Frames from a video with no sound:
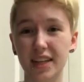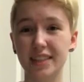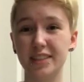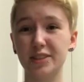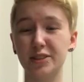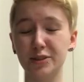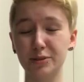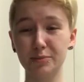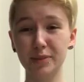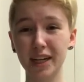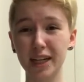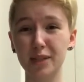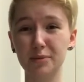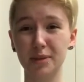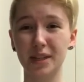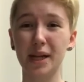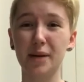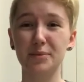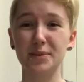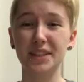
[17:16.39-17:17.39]
that to
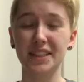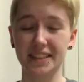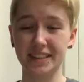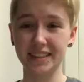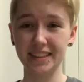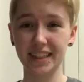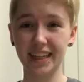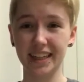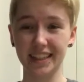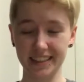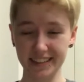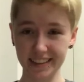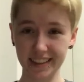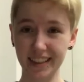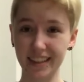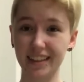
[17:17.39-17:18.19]
breakable objects like